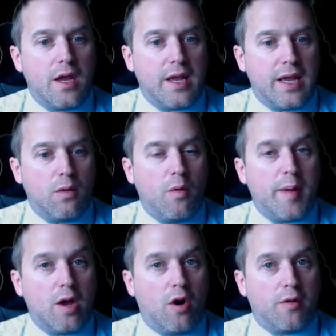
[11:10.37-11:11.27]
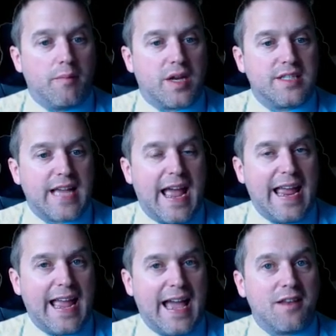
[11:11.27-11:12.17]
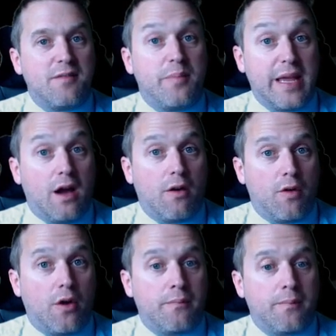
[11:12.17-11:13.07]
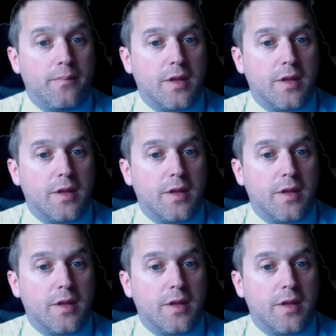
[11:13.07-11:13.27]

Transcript: it will be on because A and B are on.